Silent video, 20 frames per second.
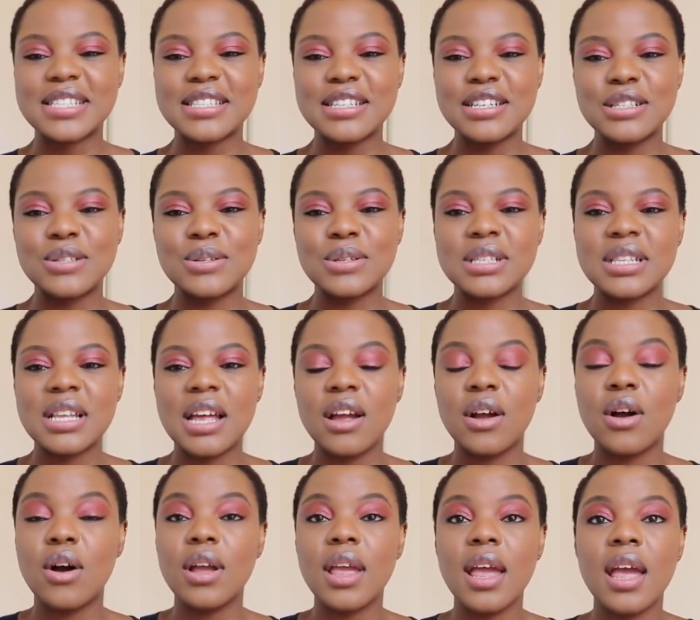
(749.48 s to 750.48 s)
nurse was
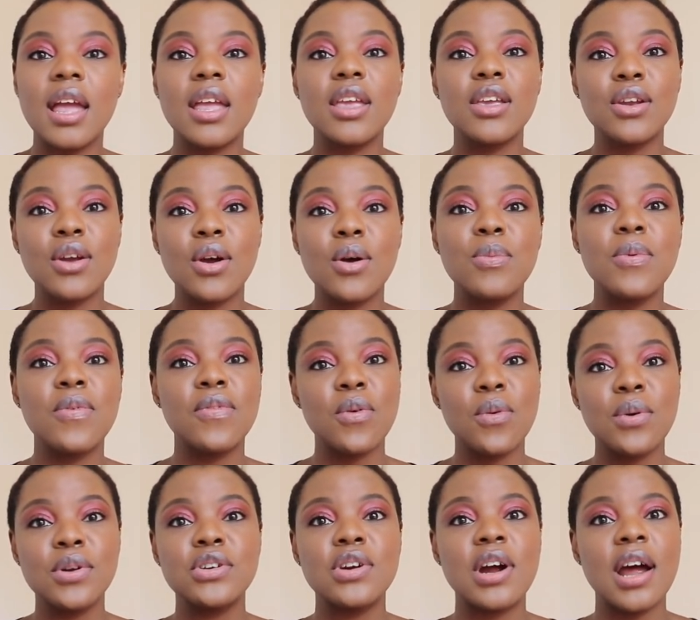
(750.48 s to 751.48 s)
like, okay, you know,
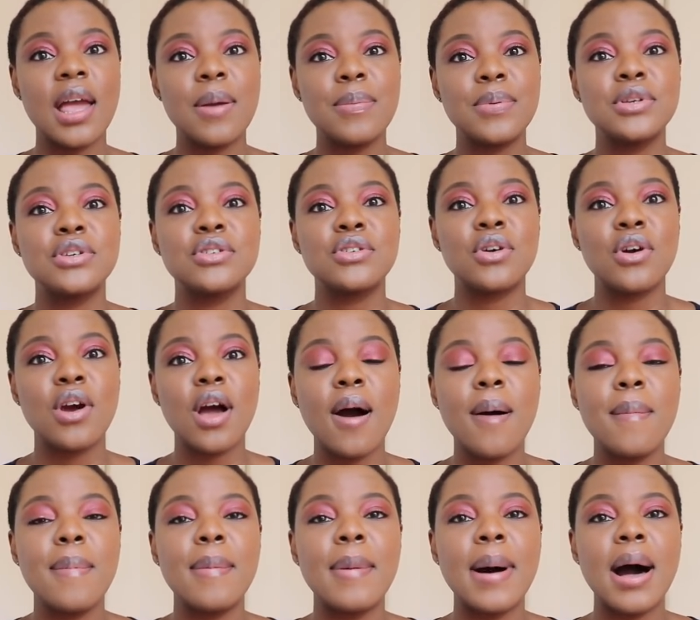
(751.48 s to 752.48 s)
before we try epidural,
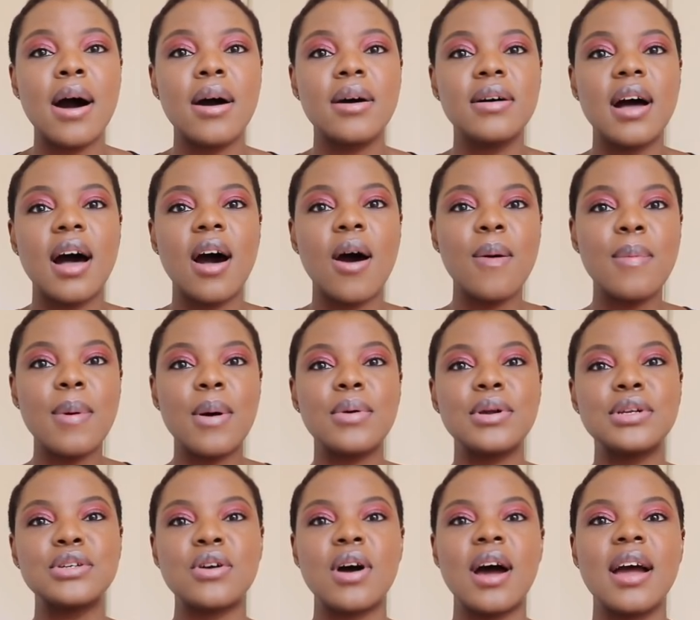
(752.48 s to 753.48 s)
how about
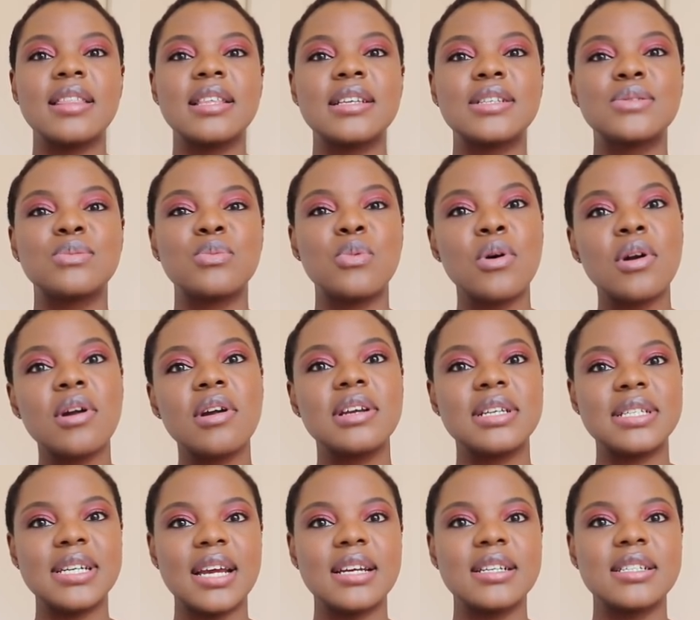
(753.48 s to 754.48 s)
we try these water
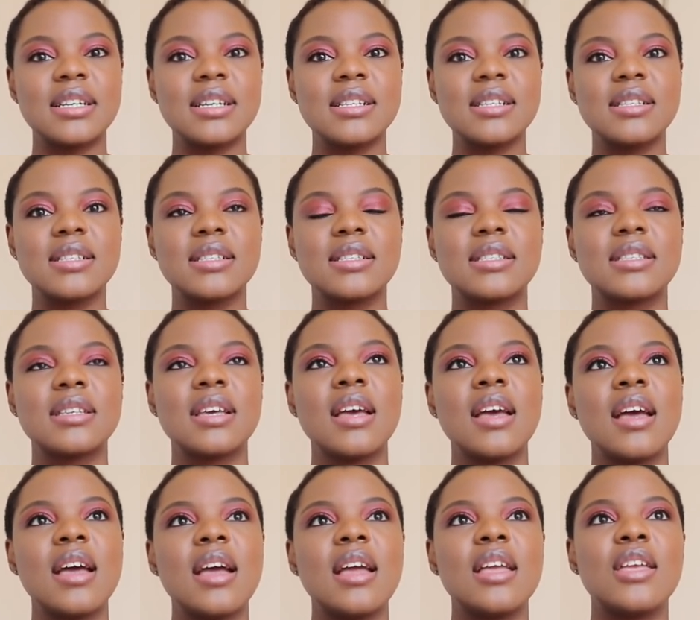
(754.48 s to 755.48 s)
injections,
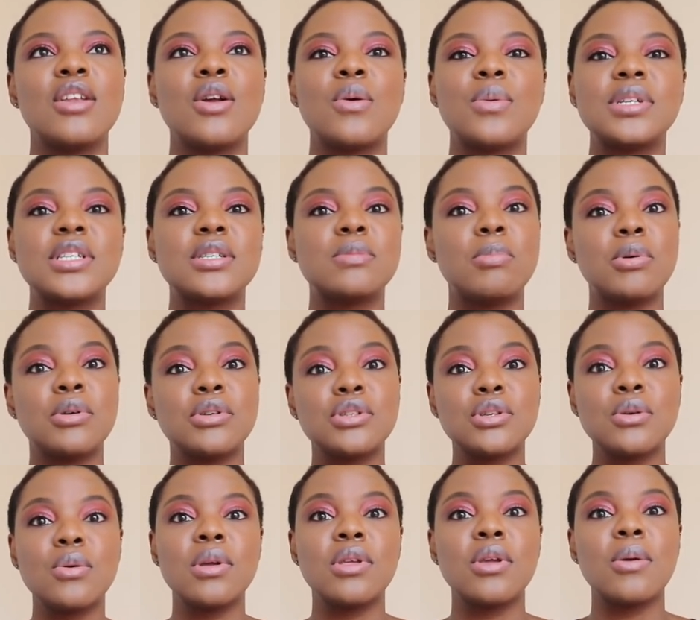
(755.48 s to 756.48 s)
you know, we just put
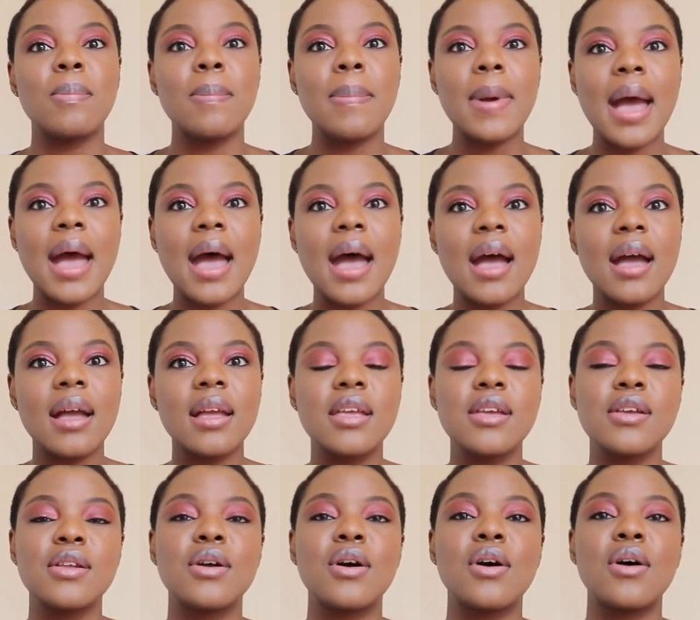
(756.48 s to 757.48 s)
two in your back,
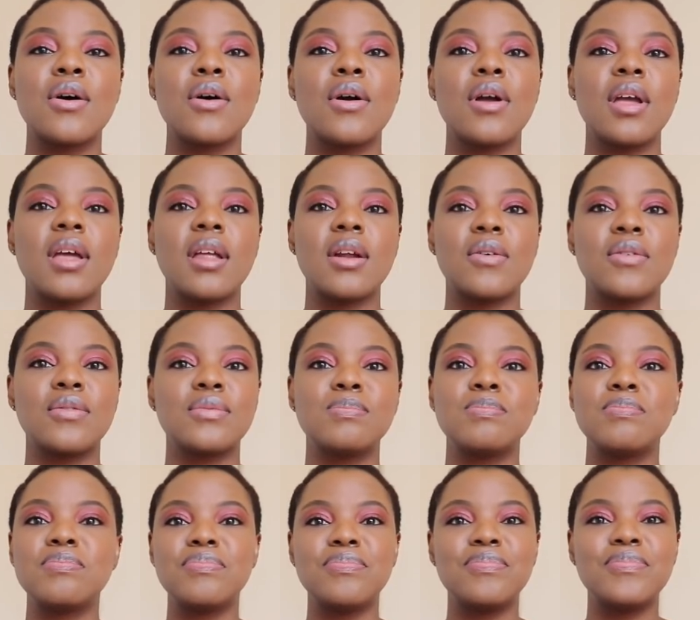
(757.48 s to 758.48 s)
you know, it'll
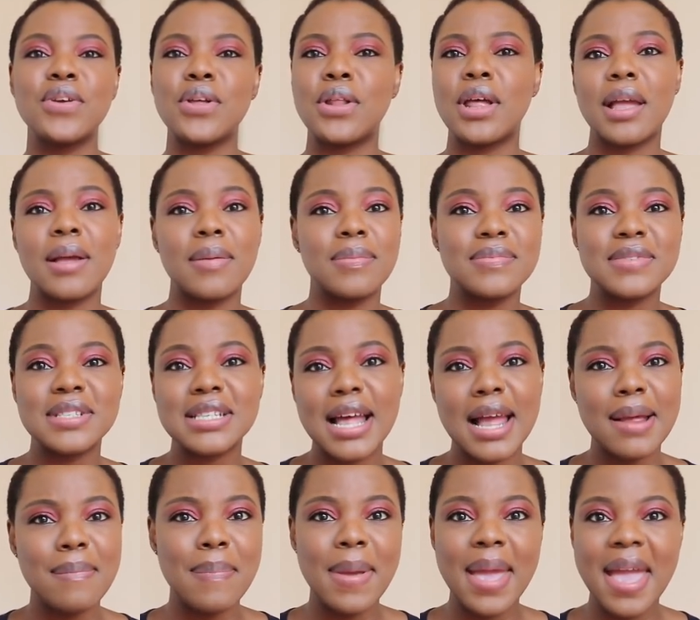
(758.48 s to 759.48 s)
feel like a
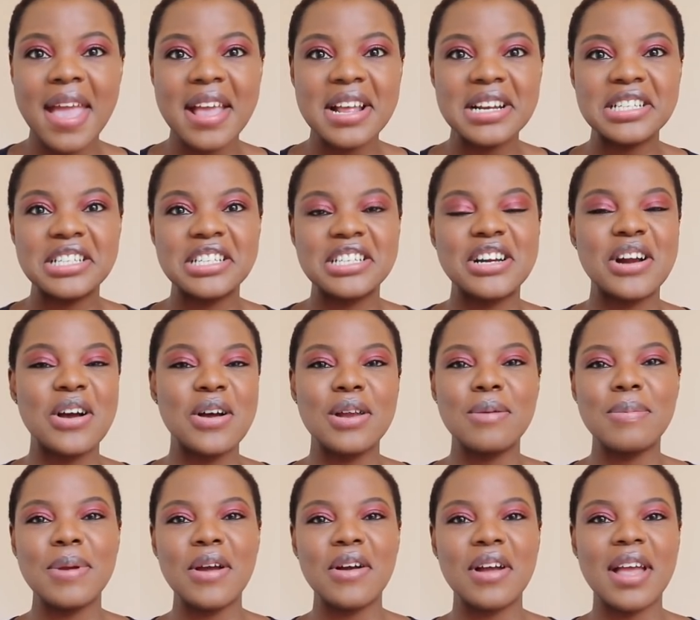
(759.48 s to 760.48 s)
slight pinch, you know,
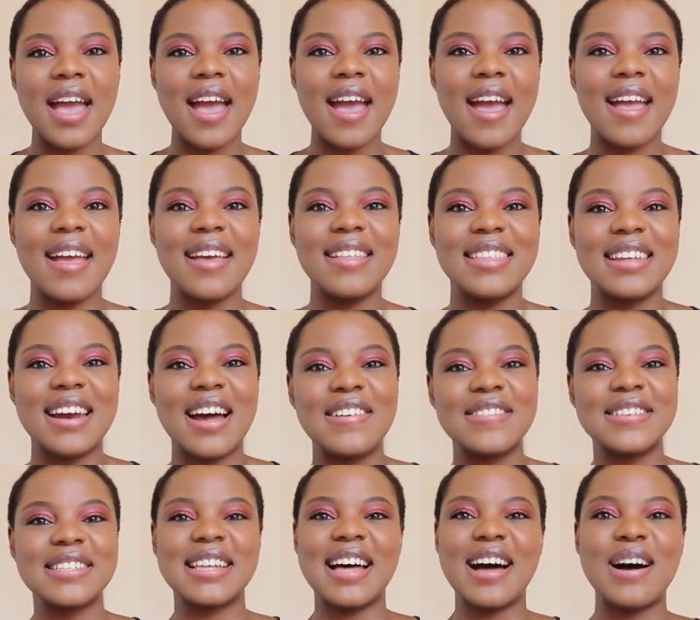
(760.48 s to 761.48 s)
it'll be okay, and then
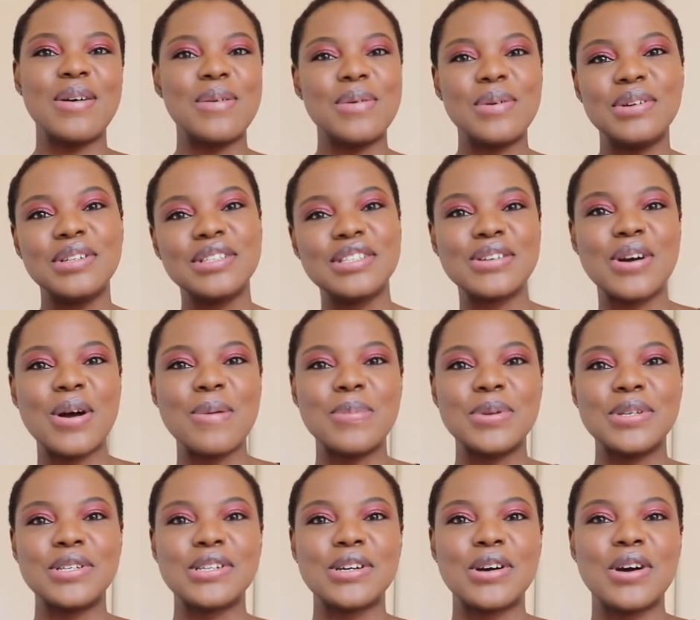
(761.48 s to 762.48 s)
after that we'll do
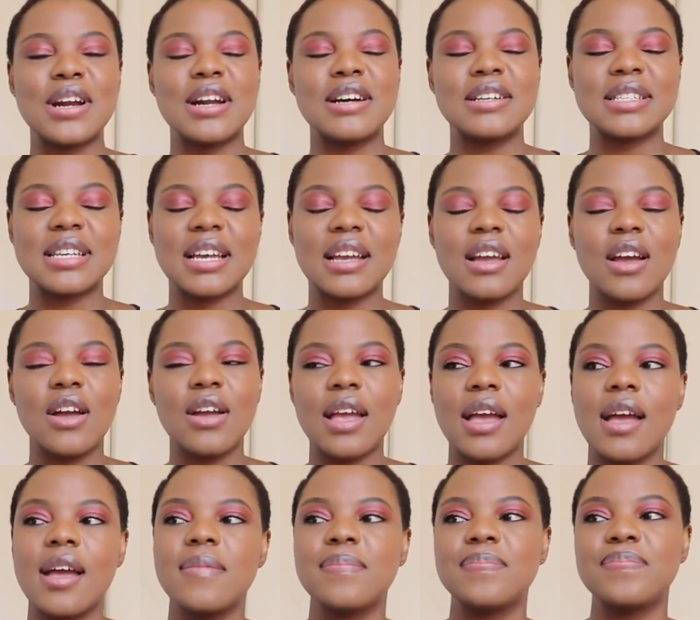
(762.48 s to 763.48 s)
epidural. And I was like,
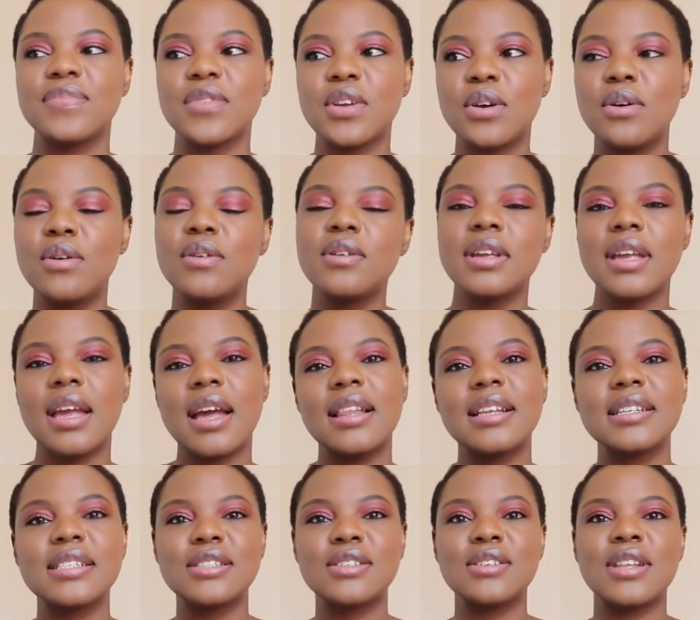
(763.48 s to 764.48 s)
okay, cool, yeah,
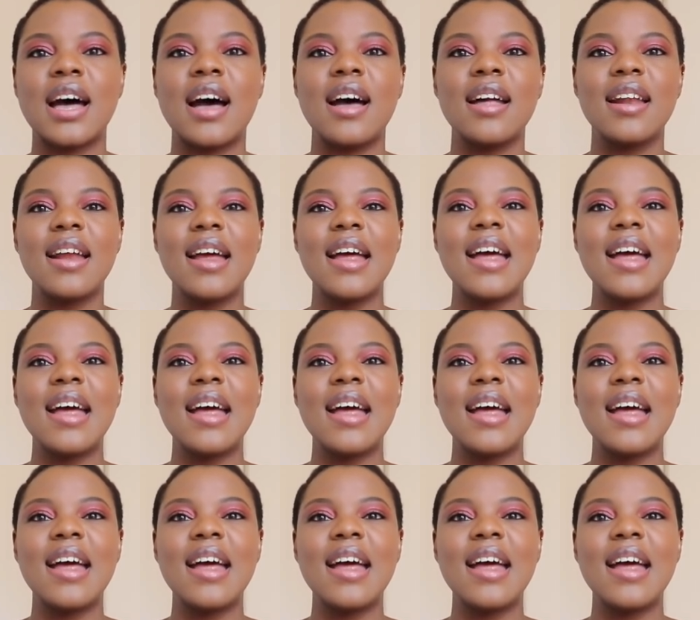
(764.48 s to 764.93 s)
let's do that.